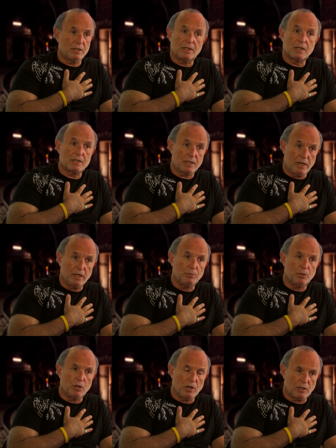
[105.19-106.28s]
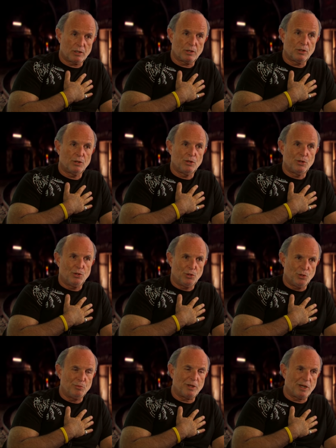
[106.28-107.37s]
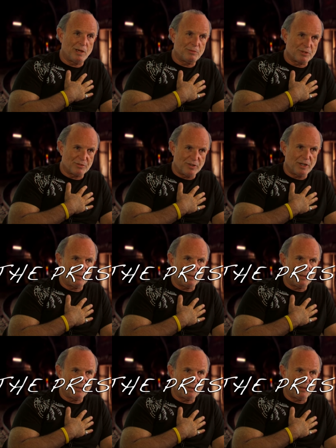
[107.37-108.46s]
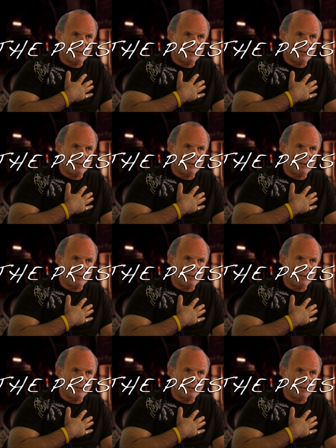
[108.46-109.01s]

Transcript: and that's Eddie Brock, who becomes Venom. The pressure